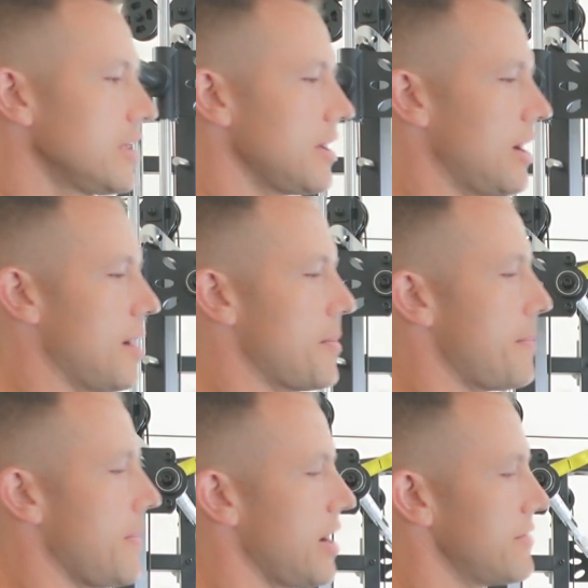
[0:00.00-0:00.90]

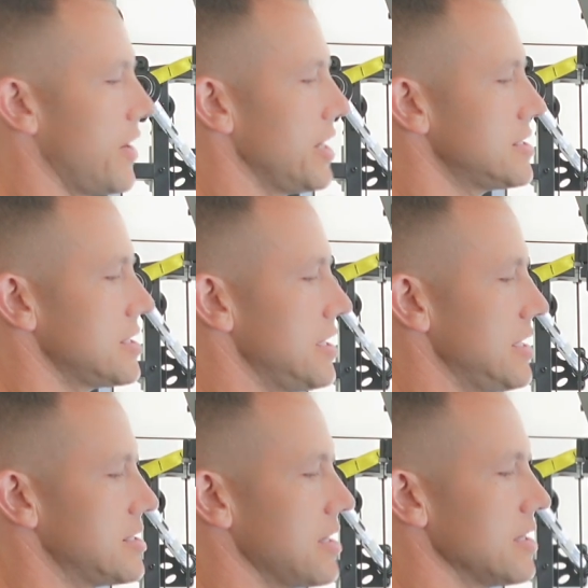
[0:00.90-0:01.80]
My advice
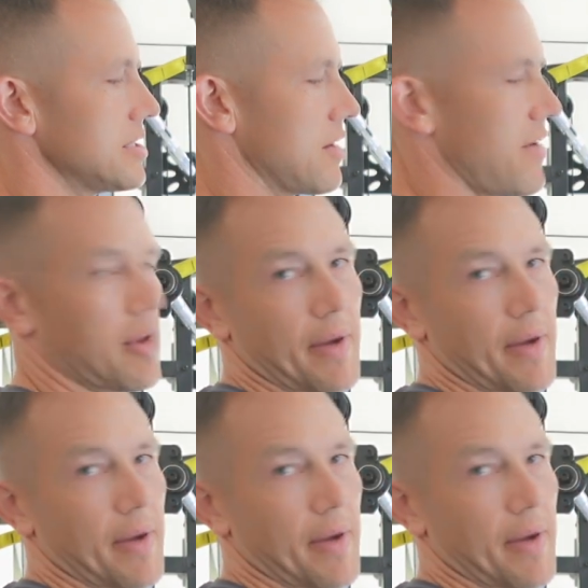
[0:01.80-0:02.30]
is starting around